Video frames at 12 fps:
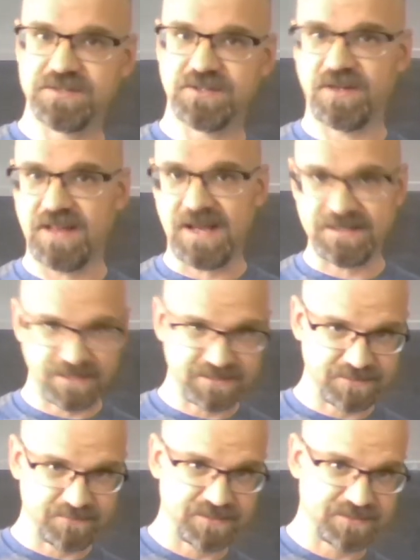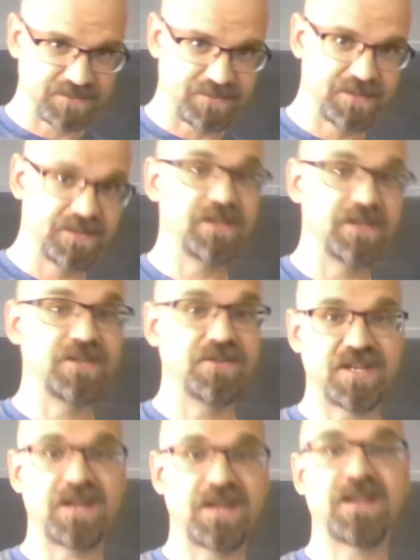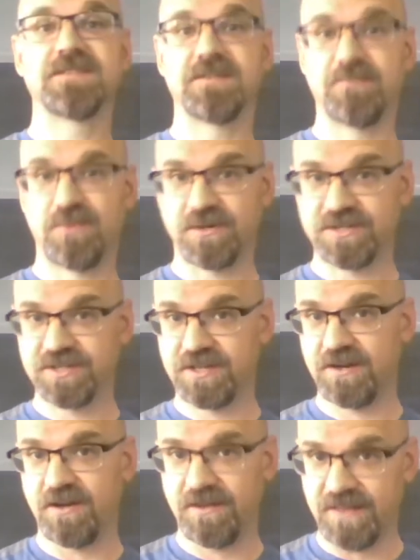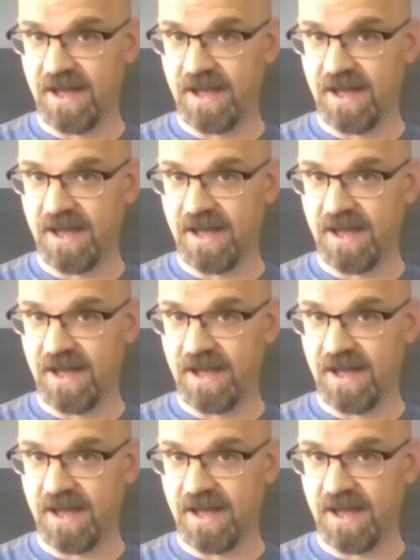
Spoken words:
So our last lesson was on eugenics and abortion and all